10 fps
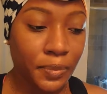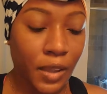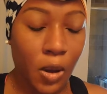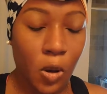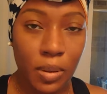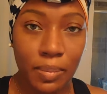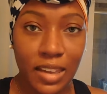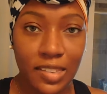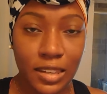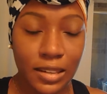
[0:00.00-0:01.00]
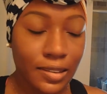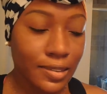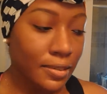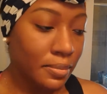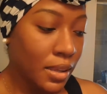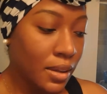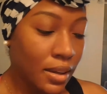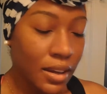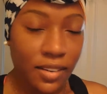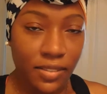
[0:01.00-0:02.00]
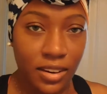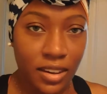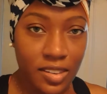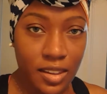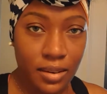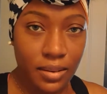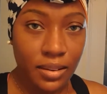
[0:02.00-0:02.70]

I hope it makes sense. If it doesn't,